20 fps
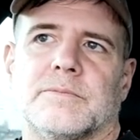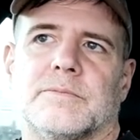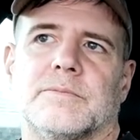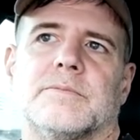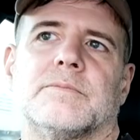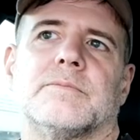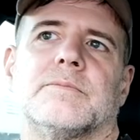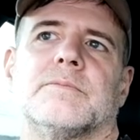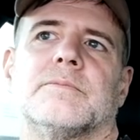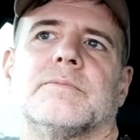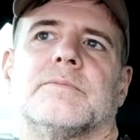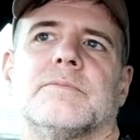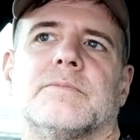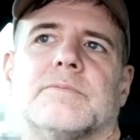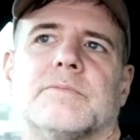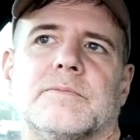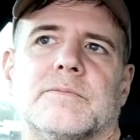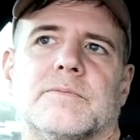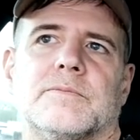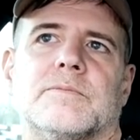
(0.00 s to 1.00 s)

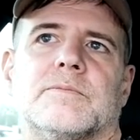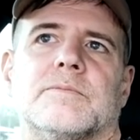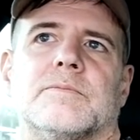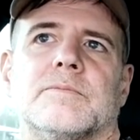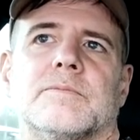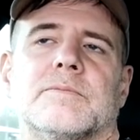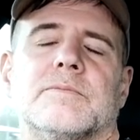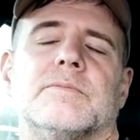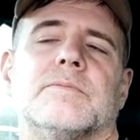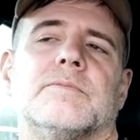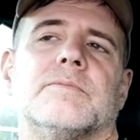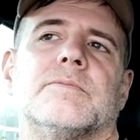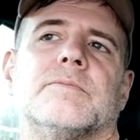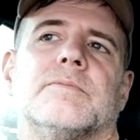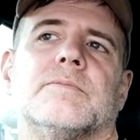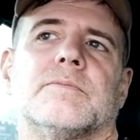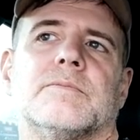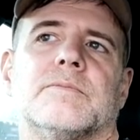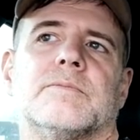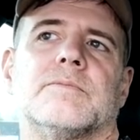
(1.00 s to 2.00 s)

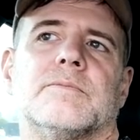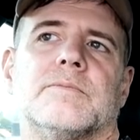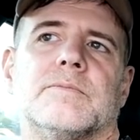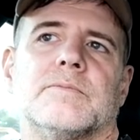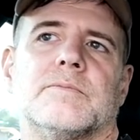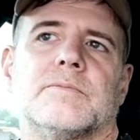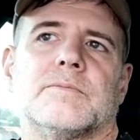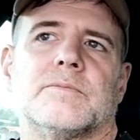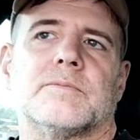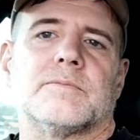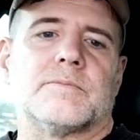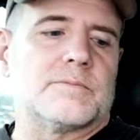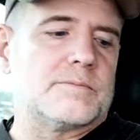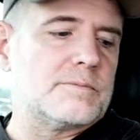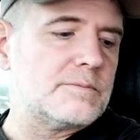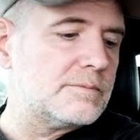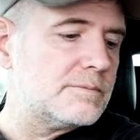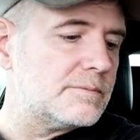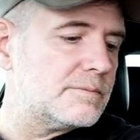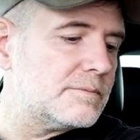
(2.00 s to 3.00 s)

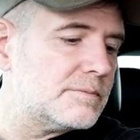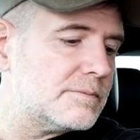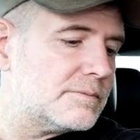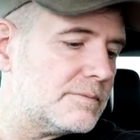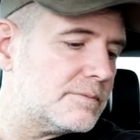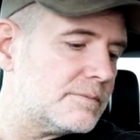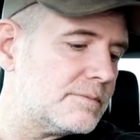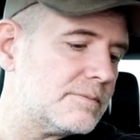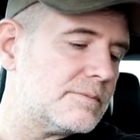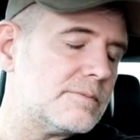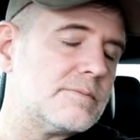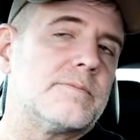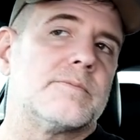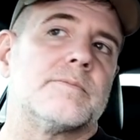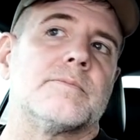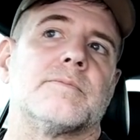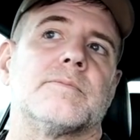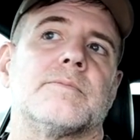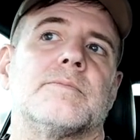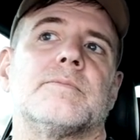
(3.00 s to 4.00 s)

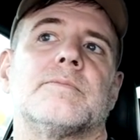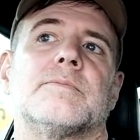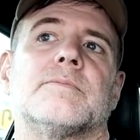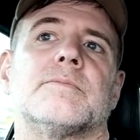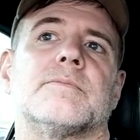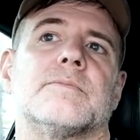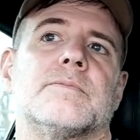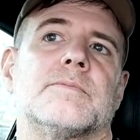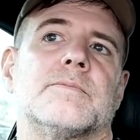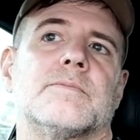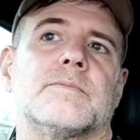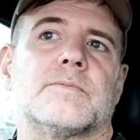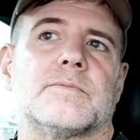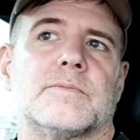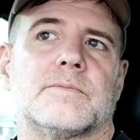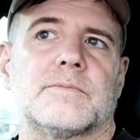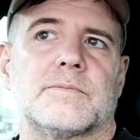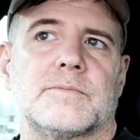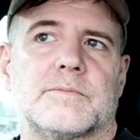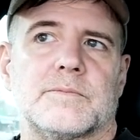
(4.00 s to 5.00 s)

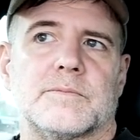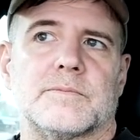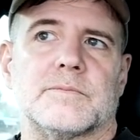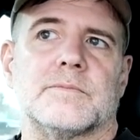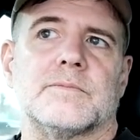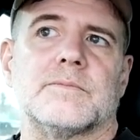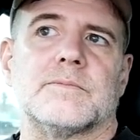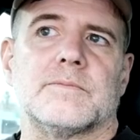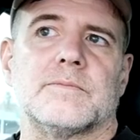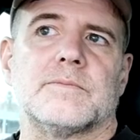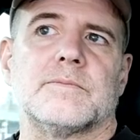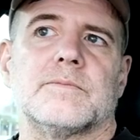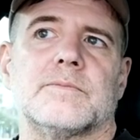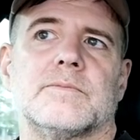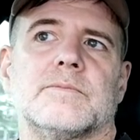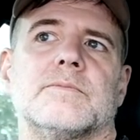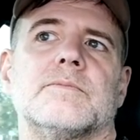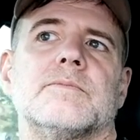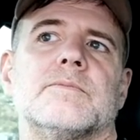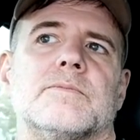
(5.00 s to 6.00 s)

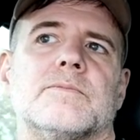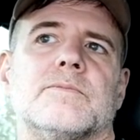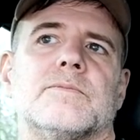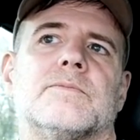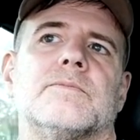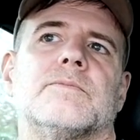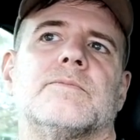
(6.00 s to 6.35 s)
[no speech]